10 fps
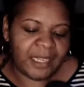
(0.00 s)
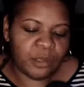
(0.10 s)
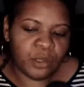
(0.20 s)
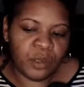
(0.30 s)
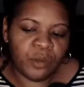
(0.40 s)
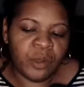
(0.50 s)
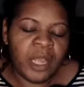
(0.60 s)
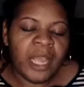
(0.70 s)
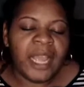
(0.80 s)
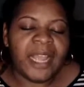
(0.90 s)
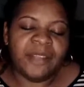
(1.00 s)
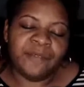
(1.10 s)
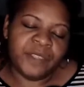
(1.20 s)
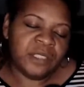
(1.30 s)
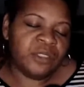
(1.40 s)
And so it
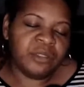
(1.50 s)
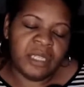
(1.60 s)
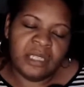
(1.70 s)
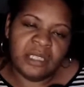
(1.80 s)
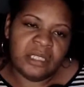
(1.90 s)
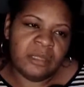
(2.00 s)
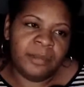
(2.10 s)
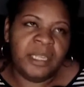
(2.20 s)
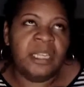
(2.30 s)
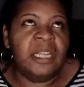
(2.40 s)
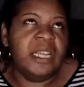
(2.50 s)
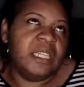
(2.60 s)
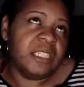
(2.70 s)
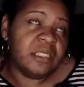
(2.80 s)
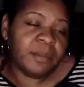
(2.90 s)
feels really good to be
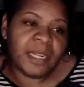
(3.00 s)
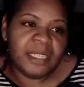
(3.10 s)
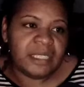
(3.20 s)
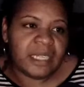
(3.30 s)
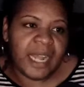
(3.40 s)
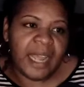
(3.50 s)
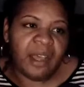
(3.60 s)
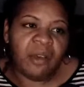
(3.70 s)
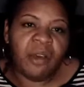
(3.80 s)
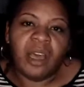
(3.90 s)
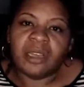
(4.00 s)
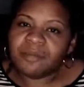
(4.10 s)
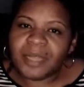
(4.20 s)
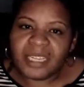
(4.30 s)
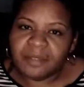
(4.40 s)
in this place now
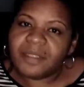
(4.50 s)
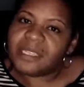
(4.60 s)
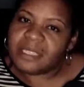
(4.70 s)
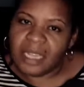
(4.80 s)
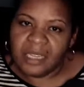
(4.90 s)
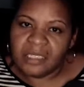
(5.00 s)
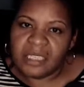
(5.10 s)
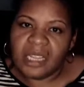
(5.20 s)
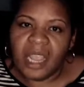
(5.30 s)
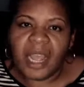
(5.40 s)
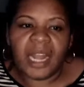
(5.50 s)
of manifestation,